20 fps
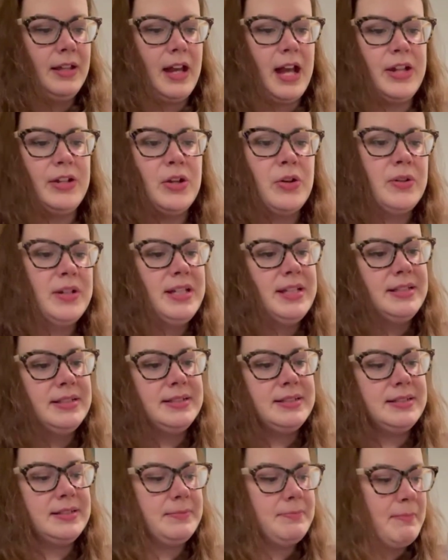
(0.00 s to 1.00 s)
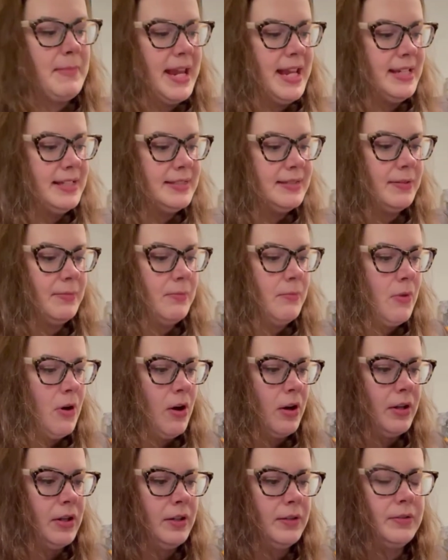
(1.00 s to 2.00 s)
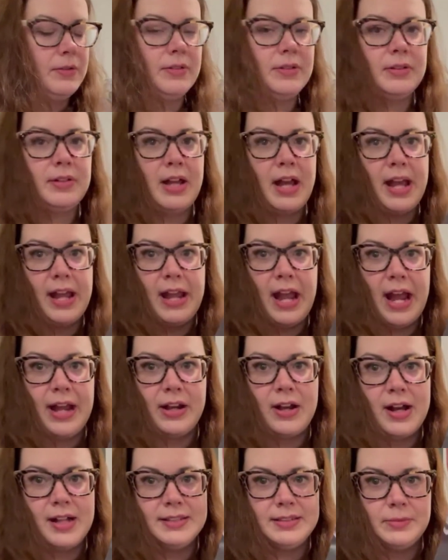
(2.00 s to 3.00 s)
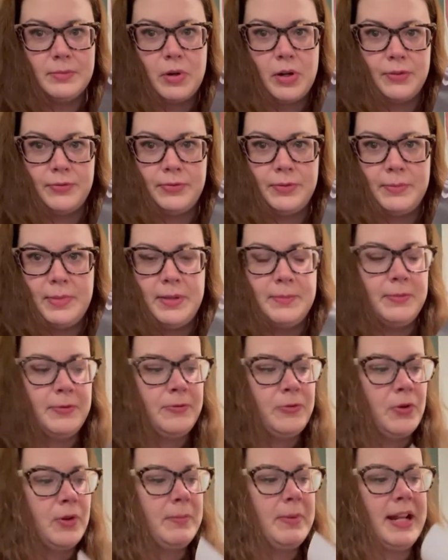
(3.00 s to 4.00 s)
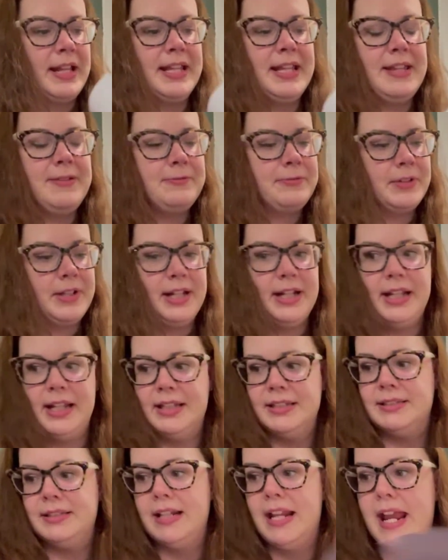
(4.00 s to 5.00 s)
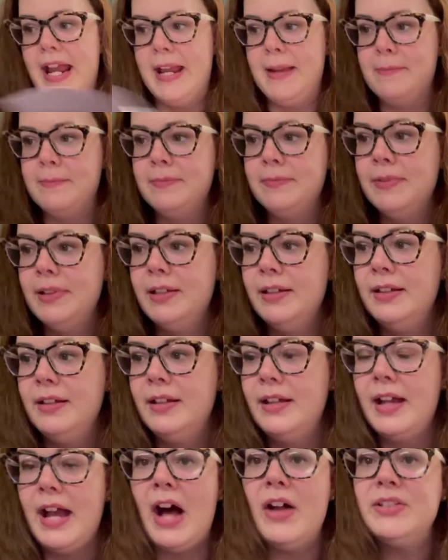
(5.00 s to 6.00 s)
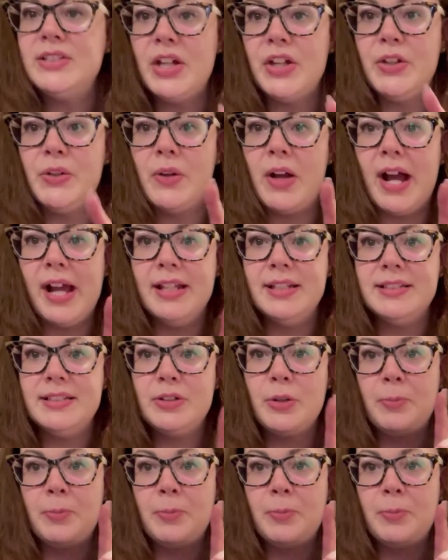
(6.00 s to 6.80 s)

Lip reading: I know he's made some art. I got some art from him before, but I keep forgetting his name. I'll tell you guys.